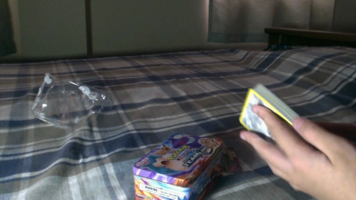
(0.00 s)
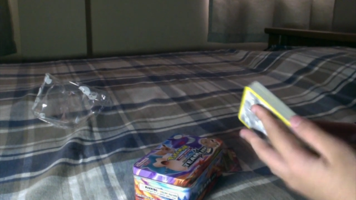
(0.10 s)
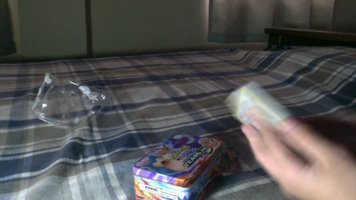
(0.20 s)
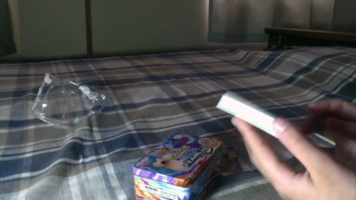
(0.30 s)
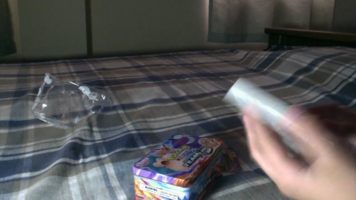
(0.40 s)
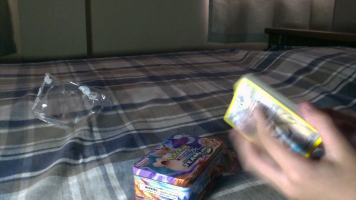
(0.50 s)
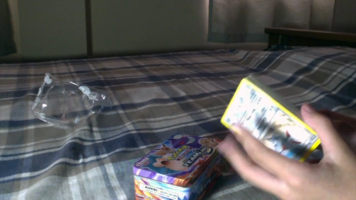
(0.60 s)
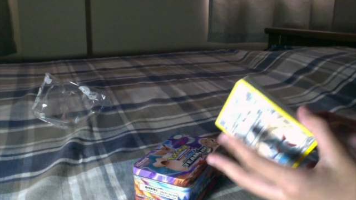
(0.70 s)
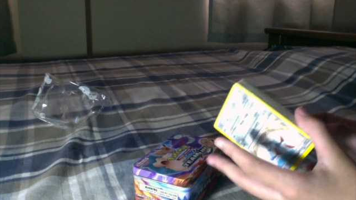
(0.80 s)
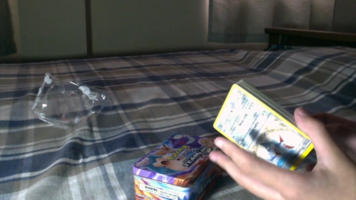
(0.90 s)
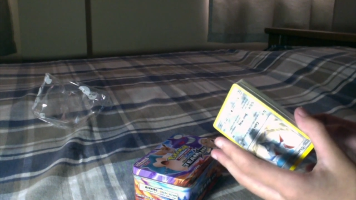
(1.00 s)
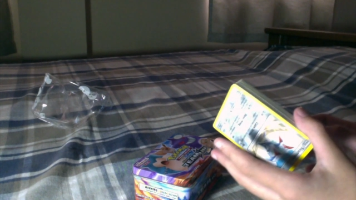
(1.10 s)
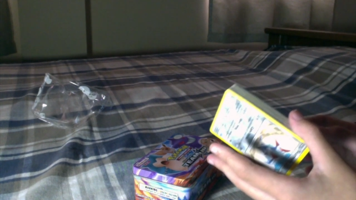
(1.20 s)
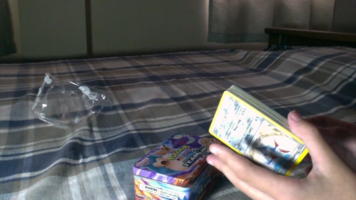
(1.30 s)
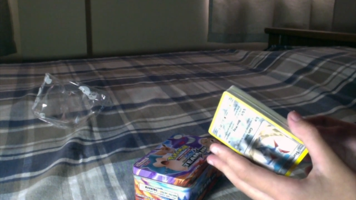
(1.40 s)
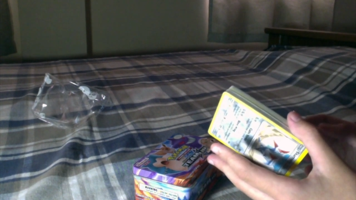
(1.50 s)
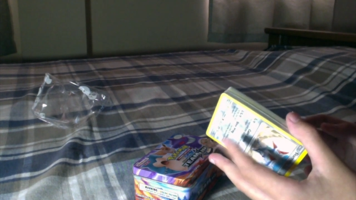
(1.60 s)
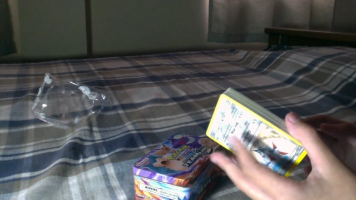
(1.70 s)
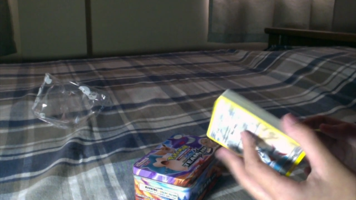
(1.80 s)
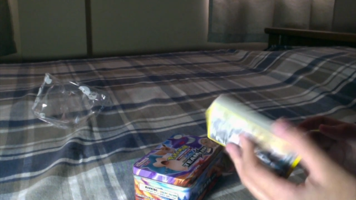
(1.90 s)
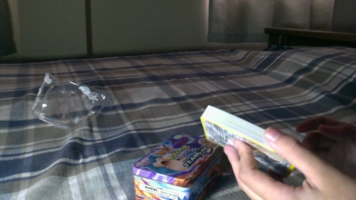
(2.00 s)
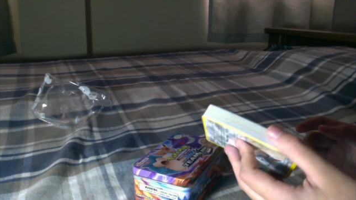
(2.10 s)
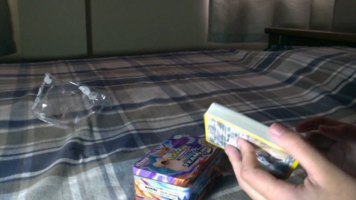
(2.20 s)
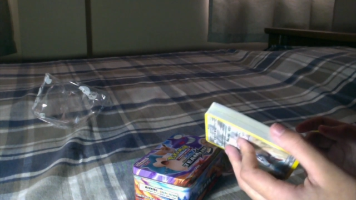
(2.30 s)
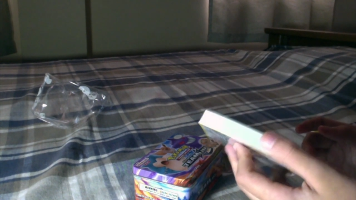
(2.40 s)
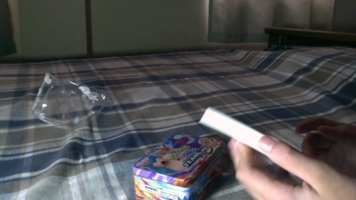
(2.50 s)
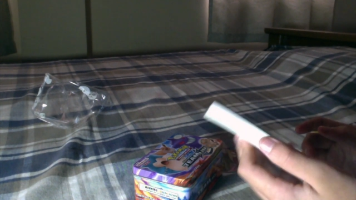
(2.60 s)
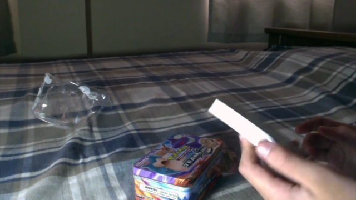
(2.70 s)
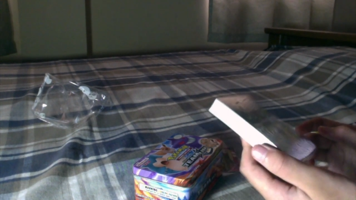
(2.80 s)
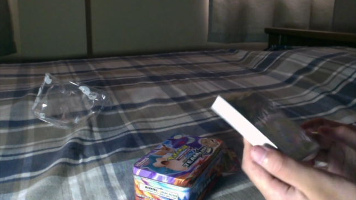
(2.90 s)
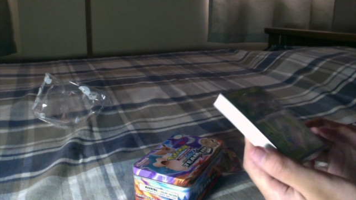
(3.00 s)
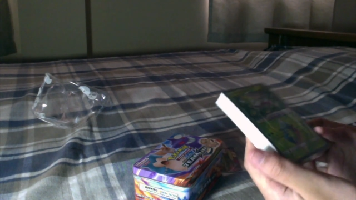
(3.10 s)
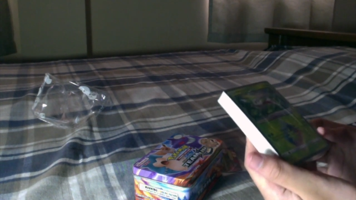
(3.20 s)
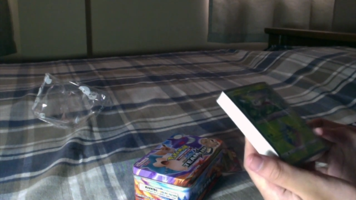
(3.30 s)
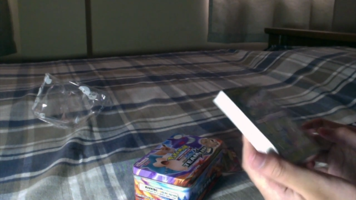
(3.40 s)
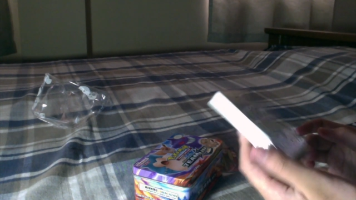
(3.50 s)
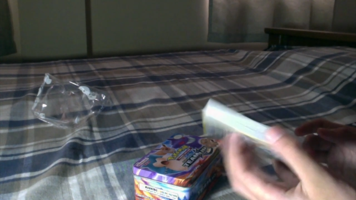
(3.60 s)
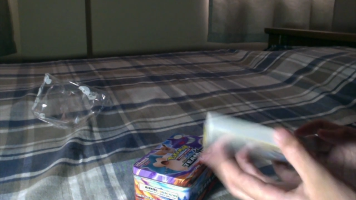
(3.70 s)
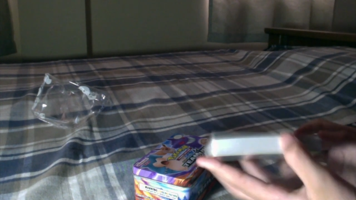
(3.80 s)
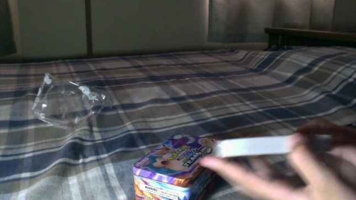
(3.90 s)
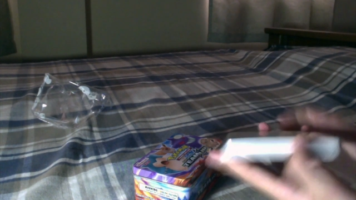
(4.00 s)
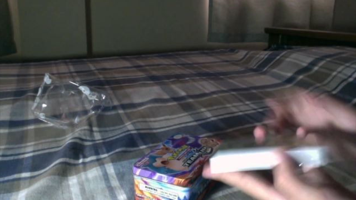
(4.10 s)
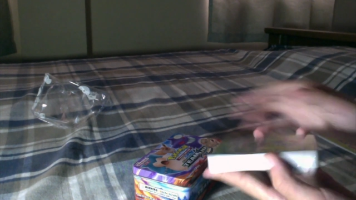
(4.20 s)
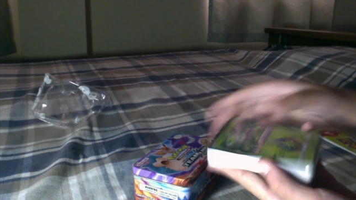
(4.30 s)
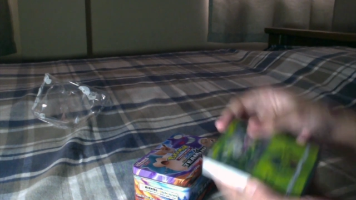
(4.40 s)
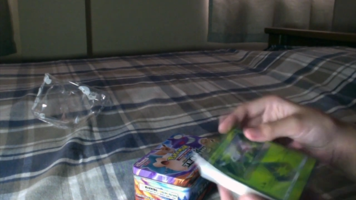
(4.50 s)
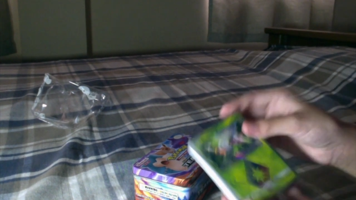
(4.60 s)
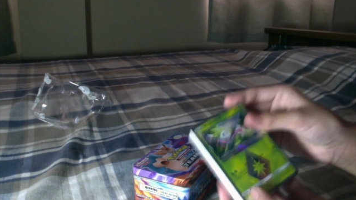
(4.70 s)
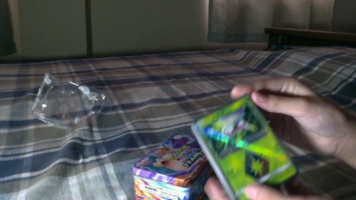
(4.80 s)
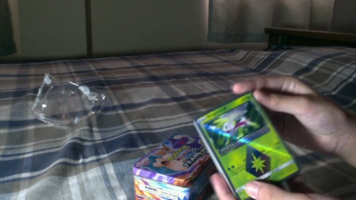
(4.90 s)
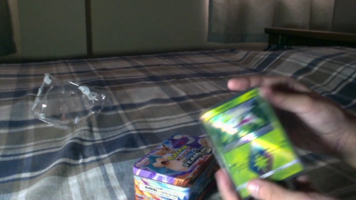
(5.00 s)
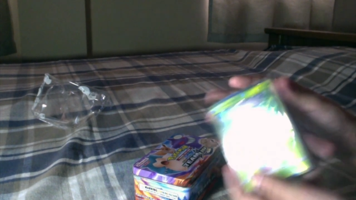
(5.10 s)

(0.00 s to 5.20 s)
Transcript: No face is visible, so there are no lips to read.